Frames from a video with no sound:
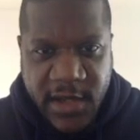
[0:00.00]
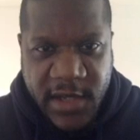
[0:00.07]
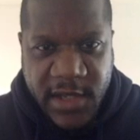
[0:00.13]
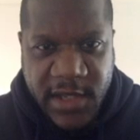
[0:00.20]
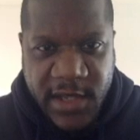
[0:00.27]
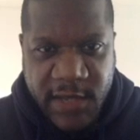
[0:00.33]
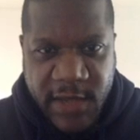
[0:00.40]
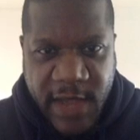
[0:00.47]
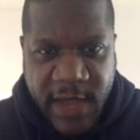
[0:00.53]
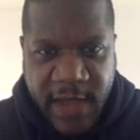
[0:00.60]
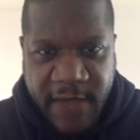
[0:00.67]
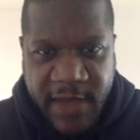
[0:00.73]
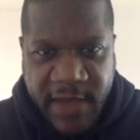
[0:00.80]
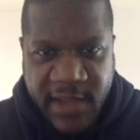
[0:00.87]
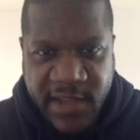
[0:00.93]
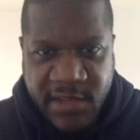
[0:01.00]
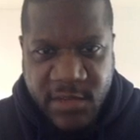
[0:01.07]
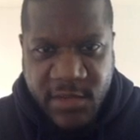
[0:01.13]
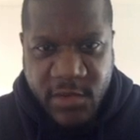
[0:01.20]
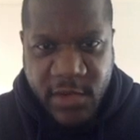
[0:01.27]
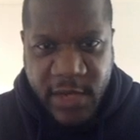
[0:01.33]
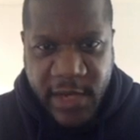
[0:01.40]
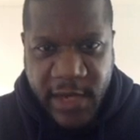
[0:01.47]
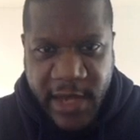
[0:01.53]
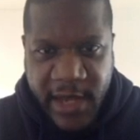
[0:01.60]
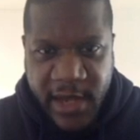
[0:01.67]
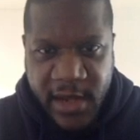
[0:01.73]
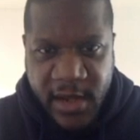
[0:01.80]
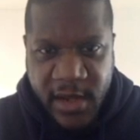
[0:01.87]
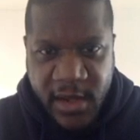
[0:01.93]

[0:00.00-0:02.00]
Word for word: They said we have a small delay